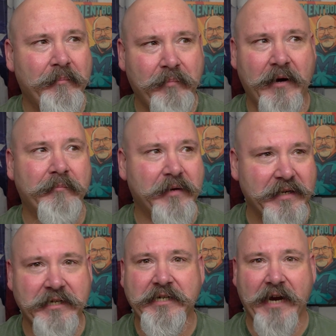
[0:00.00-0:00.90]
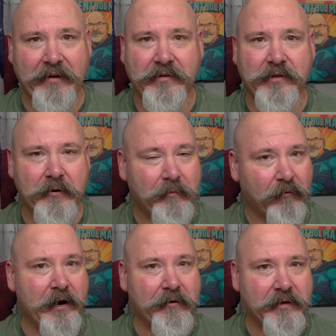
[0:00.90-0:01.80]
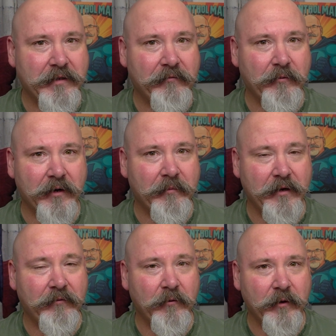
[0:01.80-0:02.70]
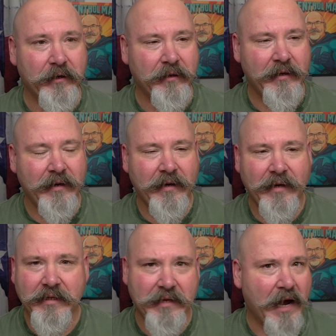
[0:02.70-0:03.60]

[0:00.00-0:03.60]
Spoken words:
pumpkin shave soap fragrance, if you will. It's